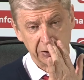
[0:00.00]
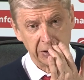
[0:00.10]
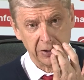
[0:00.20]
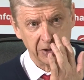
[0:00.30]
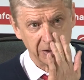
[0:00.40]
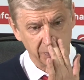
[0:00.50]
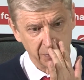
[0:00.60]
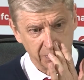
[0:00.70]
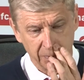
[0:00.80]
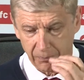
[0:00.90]
and uh,
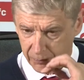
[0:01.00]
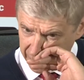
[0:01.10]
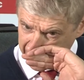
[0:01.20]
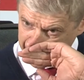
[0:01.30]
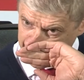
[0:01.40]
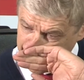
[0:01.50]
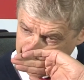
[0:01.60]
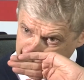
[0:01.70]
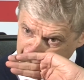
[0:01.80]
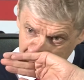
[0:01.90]

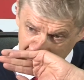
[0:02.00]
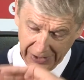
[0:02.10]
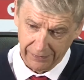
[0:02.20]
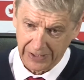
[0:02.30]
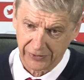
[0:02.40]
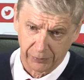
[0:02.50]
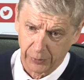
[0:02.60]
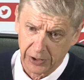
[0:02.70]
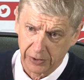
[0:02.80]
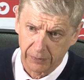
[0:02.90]
I believe that's
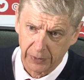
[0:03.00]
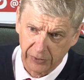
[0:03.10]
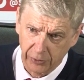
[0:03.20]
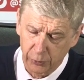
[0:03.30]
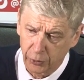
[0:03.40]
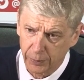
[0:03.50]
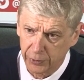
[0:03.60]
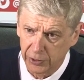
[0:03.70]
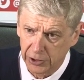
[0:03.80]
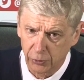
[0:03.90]
where, that's a good
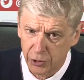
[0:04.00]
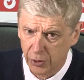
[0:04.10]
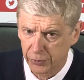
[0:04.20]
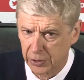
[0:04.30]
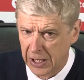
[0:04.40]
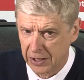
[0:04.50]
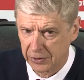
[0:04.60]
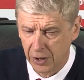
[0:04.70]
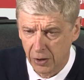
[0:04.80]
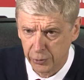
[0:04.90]
opportunity to show your
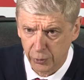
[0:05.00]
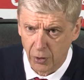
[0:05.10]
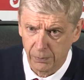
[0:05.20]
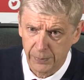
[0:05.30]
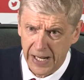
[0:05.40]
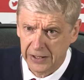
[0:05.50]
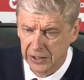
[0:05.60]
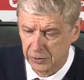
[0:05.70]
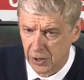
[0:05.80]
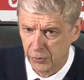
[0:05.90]
character, how you come back,
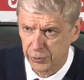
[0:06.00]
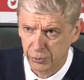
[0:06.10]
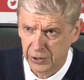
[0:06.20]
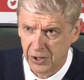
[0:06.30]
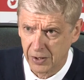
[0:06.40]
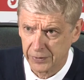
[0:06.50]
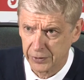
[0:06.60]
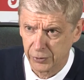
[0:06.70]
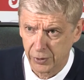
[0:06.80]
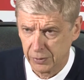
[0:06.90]
and how you recover.
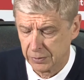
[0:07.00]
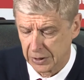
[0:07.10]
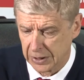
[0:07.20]
You know,